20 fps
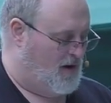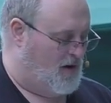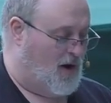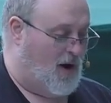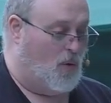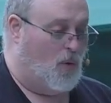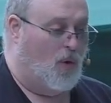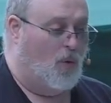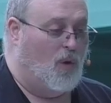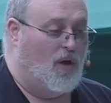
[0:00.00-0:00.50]

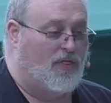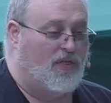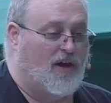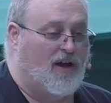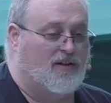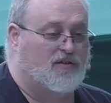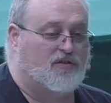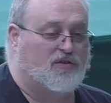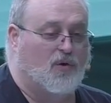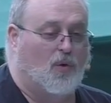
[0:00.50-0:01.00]
honor, and
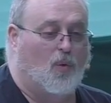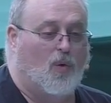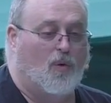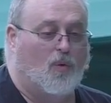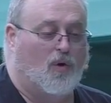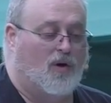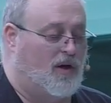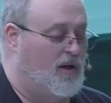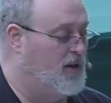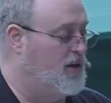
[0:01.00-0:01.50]
praise
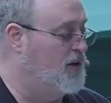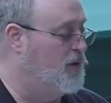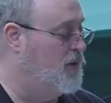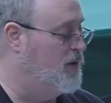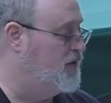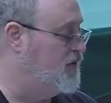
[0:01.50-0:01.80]
for all of it.